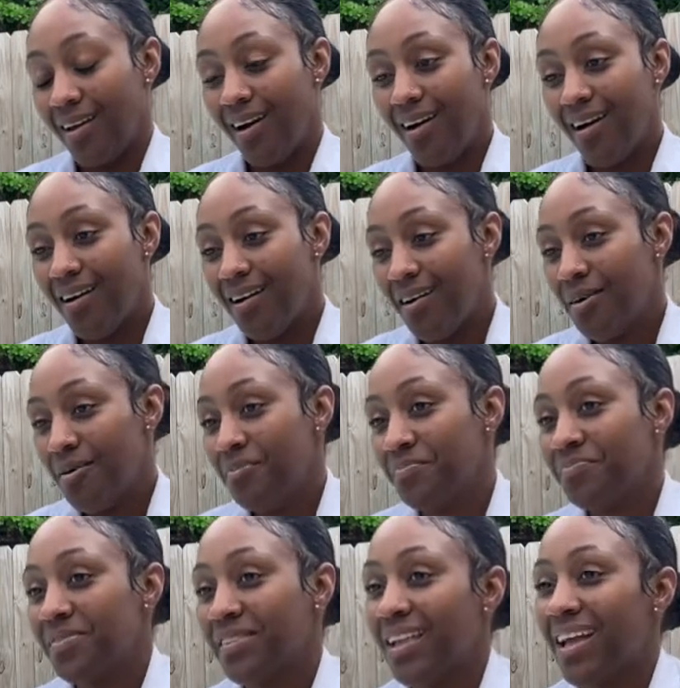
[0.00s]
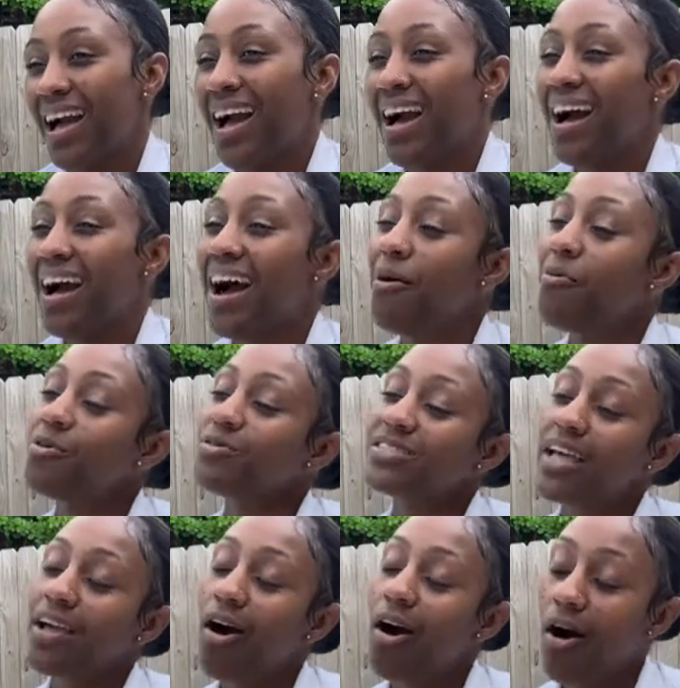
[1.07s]
I won't
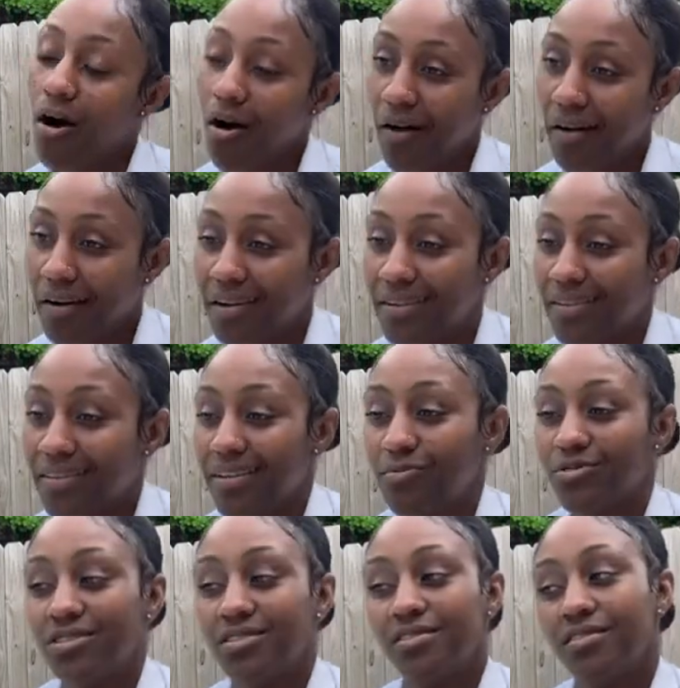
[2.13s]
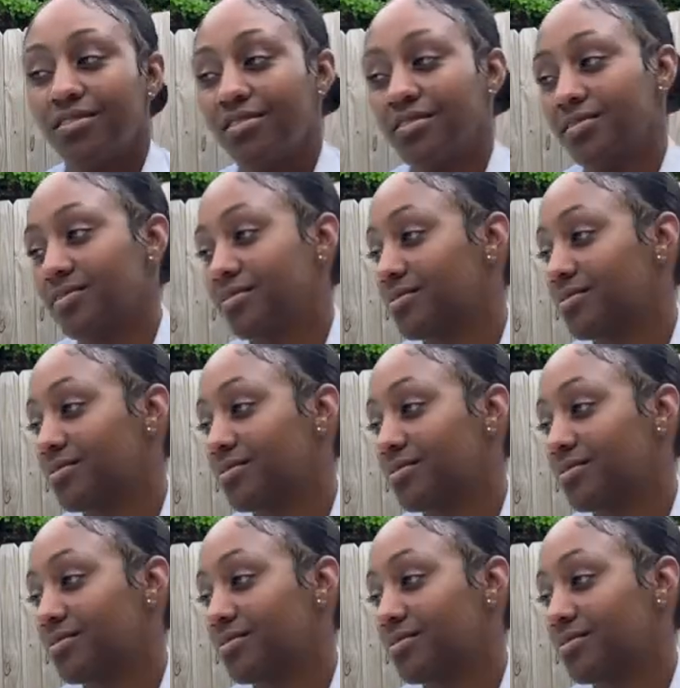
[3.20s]
say hard. It was just